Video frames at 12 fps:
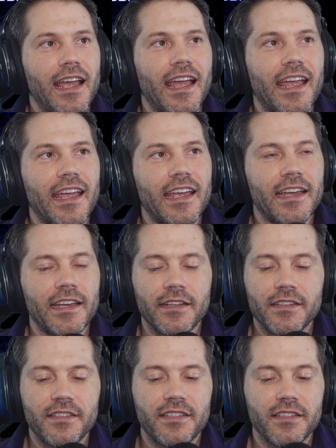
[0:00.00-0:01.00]

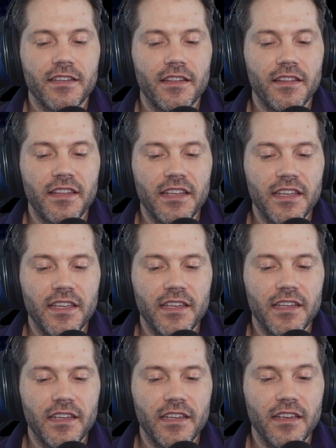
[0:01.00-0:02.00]
and
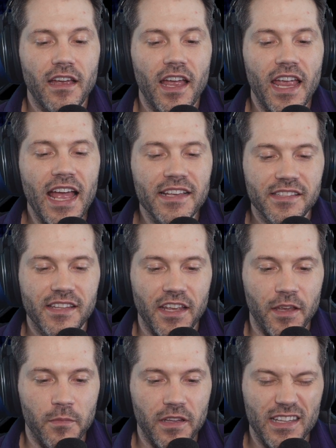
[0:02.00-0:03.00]
I asked
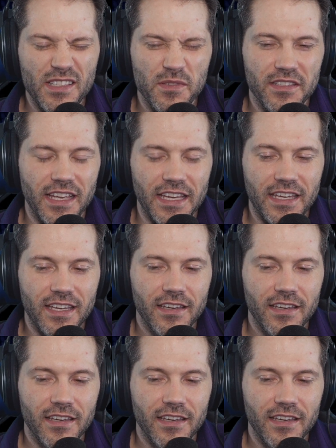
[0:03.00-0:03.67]
them, and this was like